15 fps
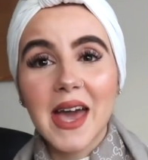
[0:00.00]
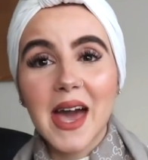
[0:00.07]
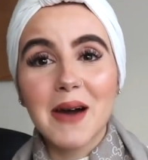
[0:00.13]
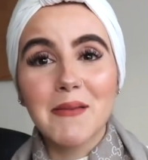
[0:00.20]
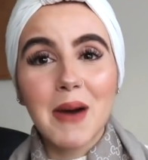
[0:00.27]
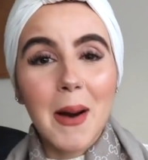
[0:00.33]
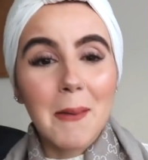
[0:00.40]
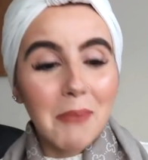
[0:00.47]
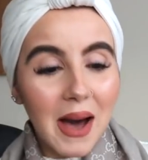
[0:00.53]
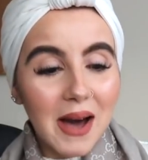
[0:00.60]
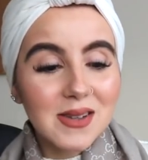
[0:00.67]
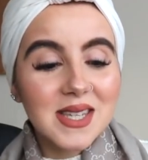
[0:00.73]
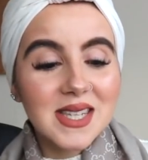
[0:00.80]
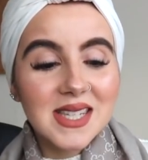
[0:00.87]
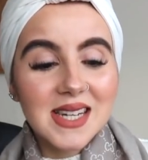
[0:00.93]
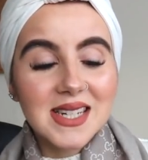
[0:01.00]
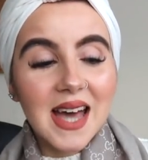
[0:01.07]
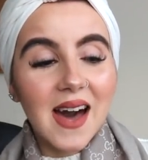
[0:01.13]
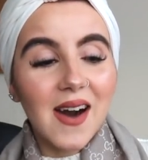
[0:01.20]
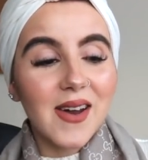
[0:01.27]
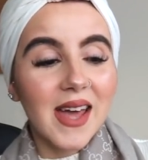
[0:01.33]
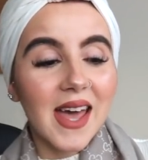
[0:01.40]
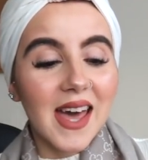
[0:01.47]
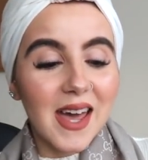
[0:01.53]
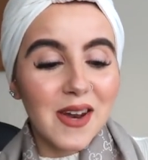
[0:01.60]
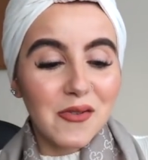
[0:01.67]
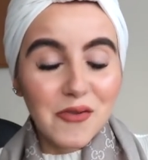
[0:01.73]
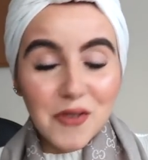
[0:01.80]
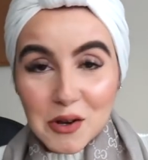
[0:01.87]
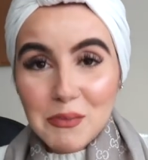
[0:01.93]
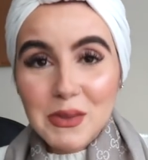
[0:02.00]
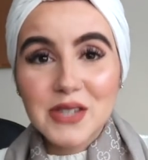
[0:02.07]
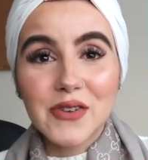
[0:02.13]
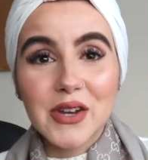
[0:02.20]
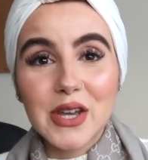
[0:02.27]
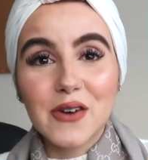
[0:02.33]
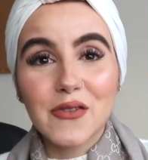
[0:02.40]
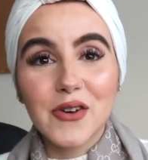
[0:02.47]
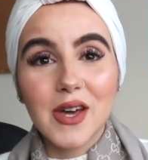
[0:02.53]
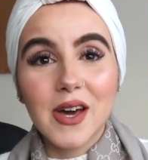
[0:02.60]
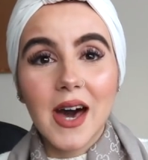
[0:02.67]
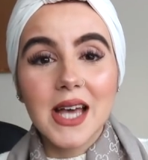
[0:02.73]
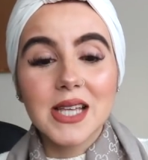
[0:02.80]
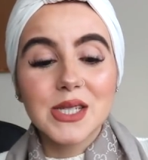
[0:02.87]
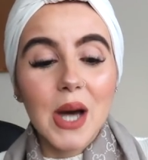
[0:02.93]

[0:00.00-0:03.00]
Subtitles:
am about to sit down and film this video for you guys.